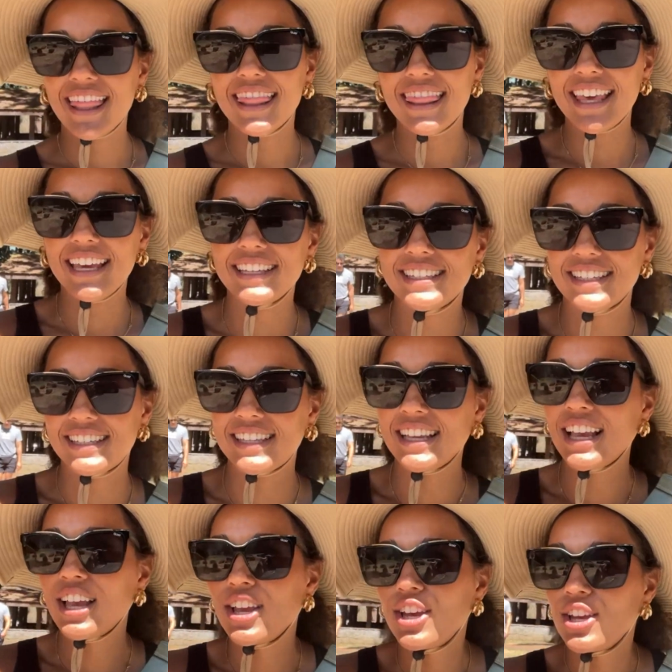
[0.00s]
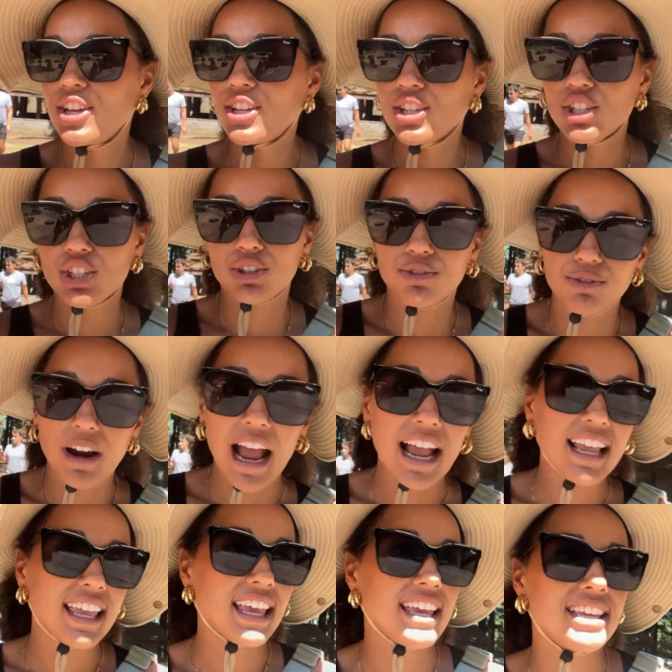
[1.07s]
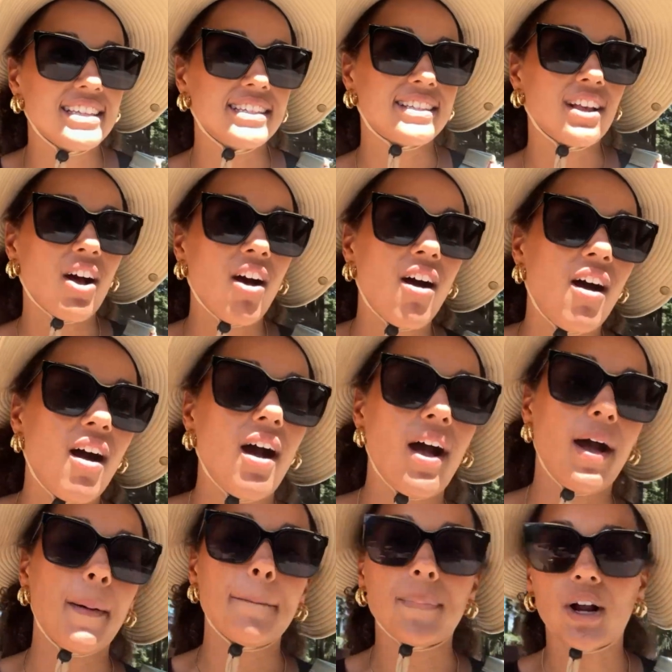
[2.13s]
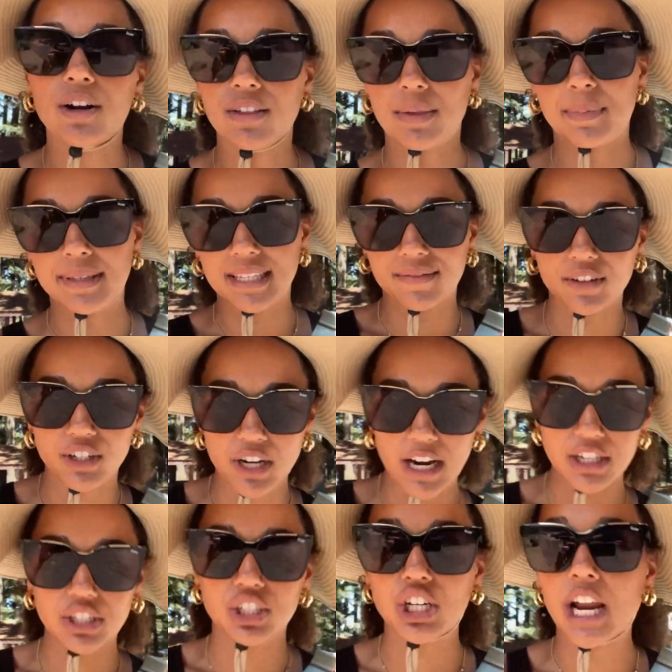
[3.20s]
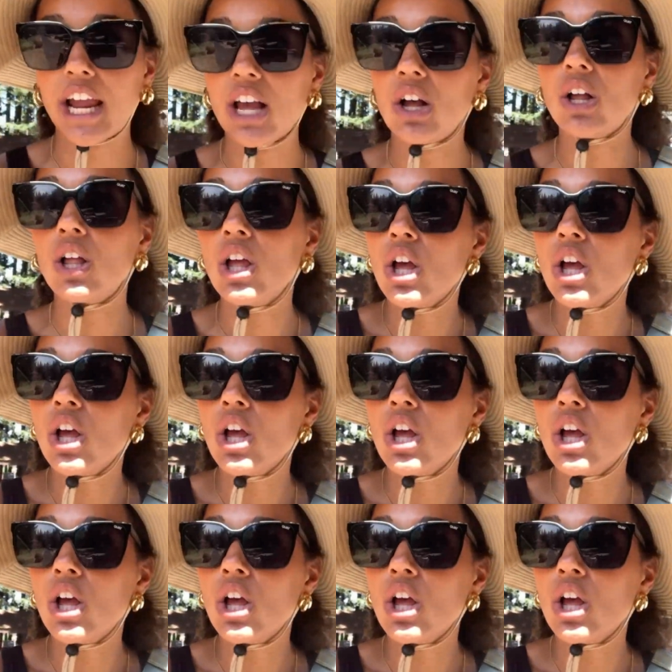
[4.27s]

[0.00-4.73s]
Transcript: This trek is um, part of the Pacific Crest Trail,